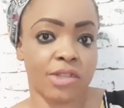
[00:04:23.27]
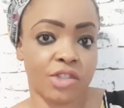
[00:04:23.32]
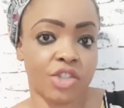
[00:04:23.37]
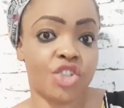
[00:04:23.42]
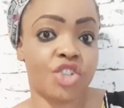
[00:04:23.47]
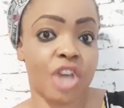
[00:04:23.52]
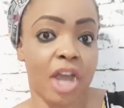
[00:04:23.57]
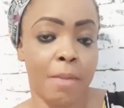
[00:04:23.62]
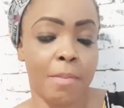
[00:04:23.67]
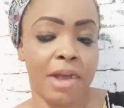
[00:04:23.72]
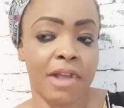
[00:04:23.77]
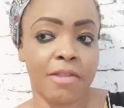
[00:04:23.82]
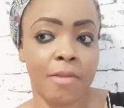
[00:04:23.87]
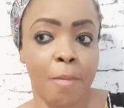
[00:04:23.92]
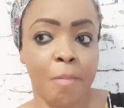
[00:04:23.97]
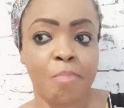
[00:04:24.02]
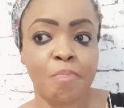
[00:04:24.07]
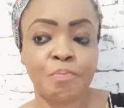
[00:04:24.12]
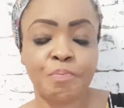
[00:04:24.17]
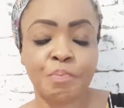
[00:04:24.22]

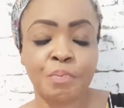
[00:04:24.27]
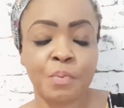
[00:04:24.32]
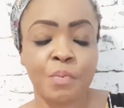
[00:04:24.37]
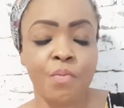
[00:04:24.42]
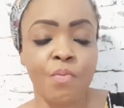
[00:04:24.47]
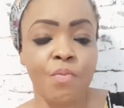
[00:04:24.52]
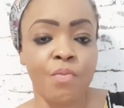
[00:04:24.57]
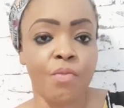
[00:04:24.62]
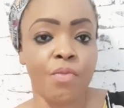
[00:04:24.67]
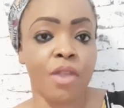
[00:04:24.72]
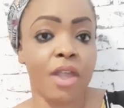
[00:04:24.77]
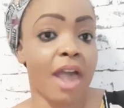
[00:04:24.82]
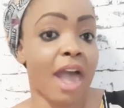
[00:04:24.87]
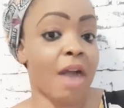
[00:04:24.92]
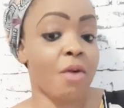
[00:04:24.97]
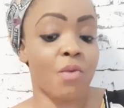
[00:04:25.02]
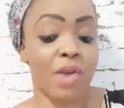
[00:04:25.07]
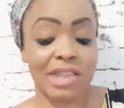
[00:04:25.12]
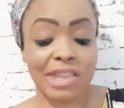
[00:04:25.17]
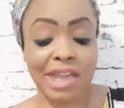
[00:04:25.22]
German.
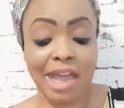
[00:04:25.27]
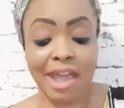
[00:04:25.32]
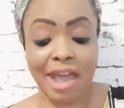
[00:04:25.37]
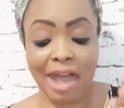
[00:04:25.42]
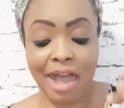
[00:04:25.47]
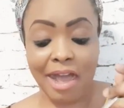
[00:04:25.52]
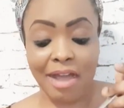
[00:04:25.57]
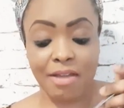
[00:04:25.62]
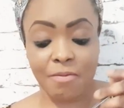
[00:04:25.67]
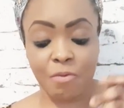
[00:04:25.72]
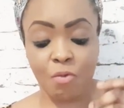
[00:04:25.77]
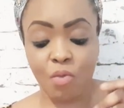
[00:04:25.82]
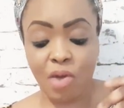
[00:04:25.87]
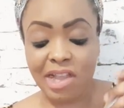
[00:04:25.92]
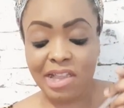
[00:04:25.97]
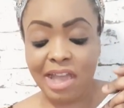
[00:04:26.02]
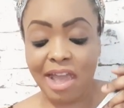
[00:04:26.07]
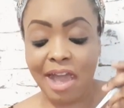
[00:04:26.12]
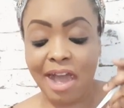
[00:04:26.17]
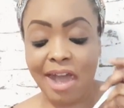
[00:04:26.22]
And
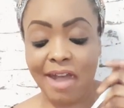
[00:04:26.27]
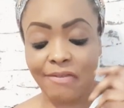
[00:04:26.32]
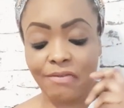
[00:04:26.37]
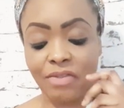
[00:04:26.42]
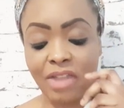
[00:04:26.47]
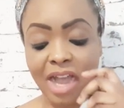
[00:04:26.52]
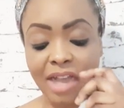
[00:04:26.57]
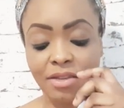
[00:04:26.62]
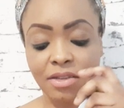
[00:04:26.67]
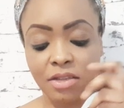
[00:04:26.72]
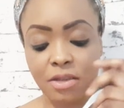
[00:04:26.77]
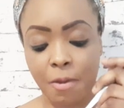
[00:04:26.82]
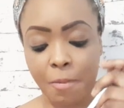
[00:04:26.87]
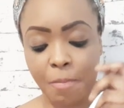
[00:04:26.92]
when I had that